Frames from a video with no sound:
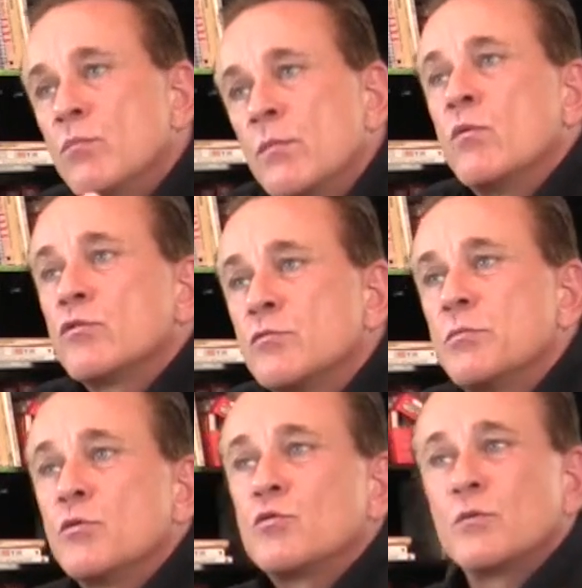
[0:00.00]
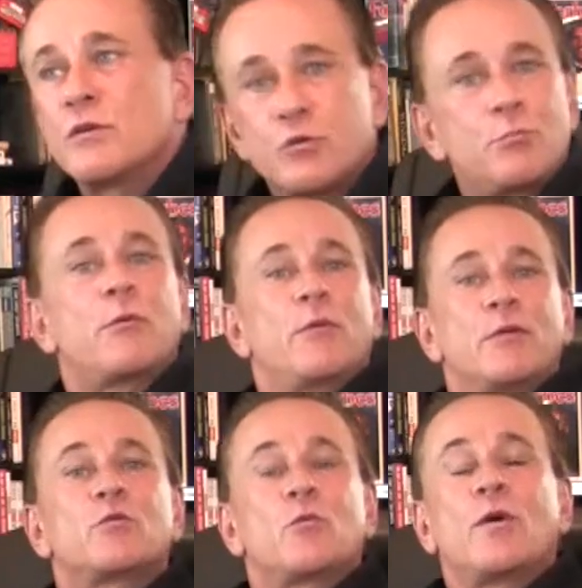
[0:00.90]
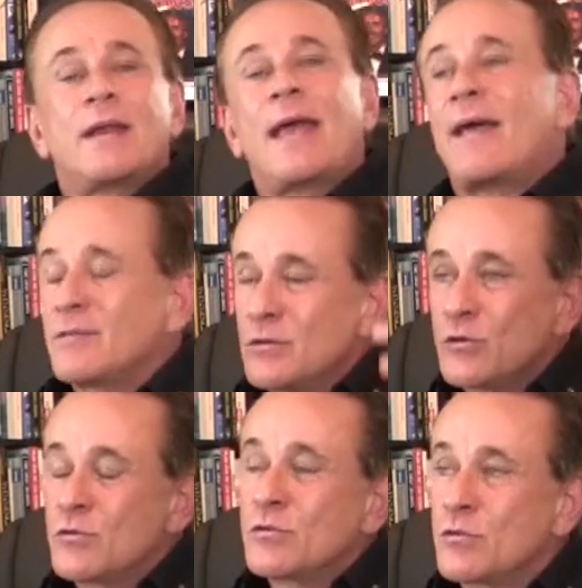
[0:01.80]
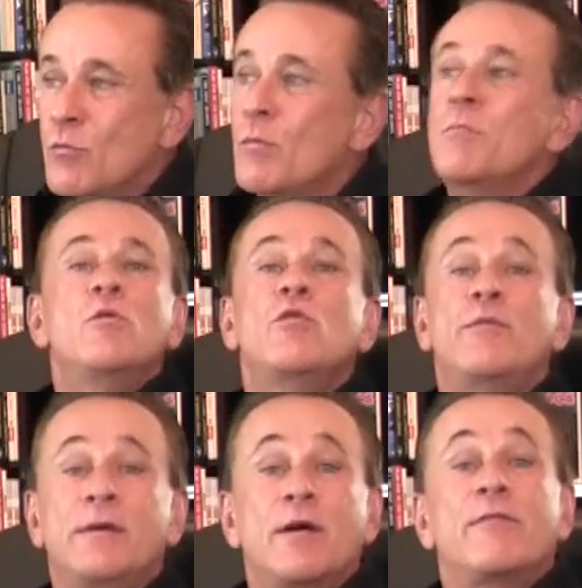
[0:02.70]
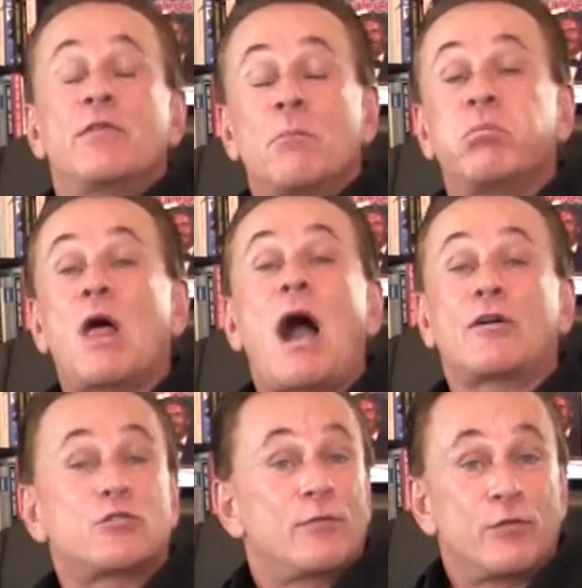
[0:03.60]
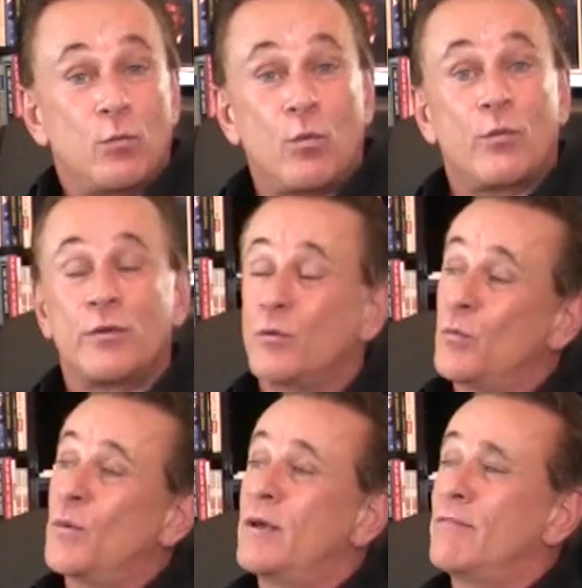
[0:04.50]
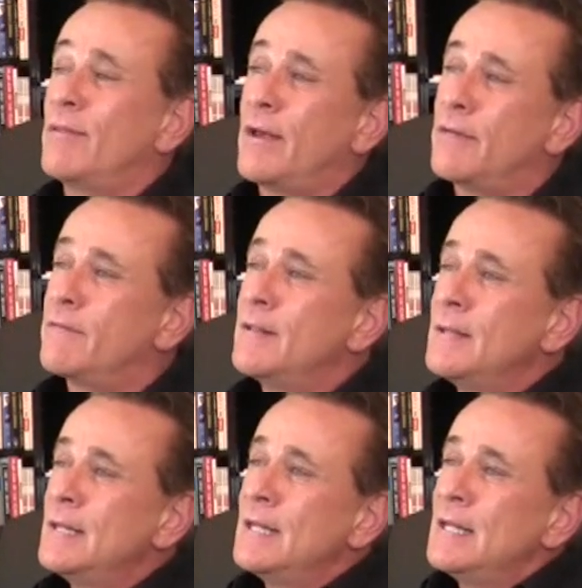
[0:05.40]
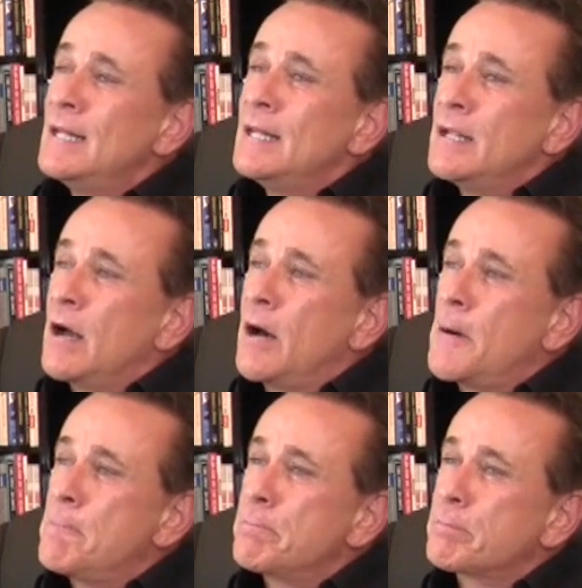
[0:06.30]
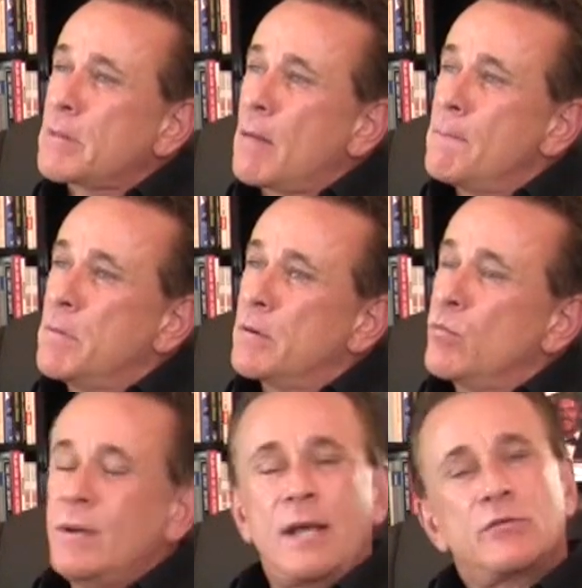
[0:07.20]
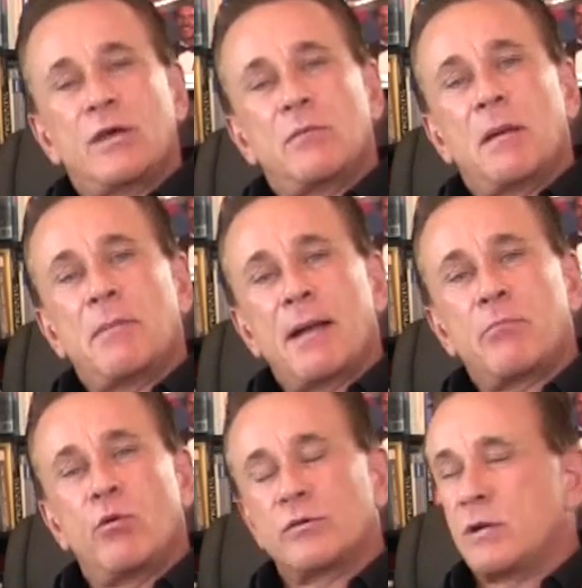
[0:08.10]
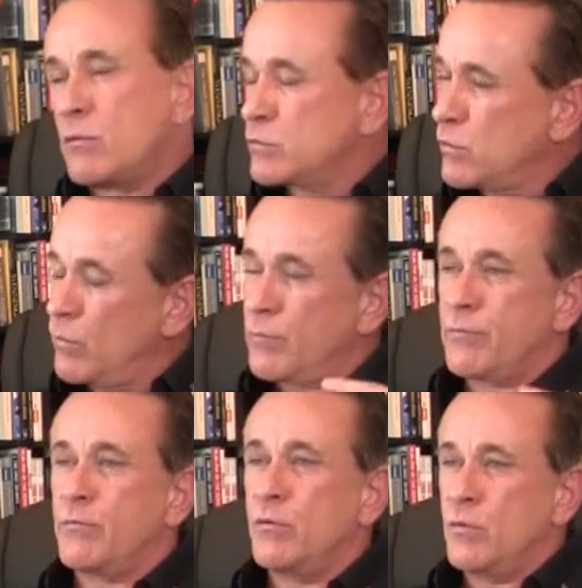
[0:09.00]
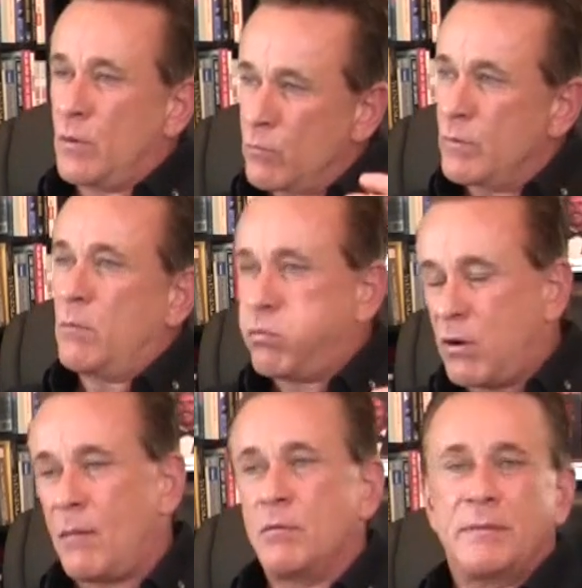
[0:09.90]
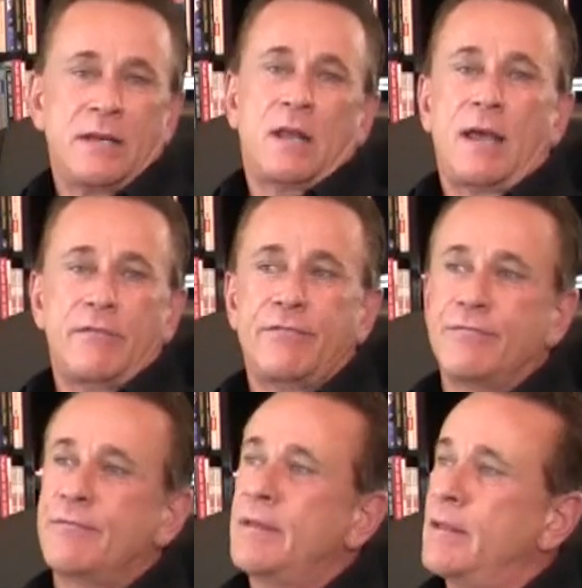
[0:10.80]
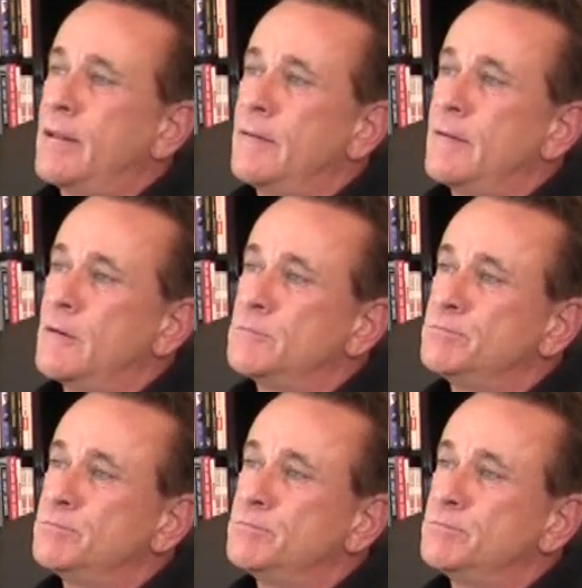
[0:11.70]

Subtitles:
the more spiritual experience one has in the removing of the blocks of the warrior way of life. But one day I was out on my back porch and I was going through a real problem in life. And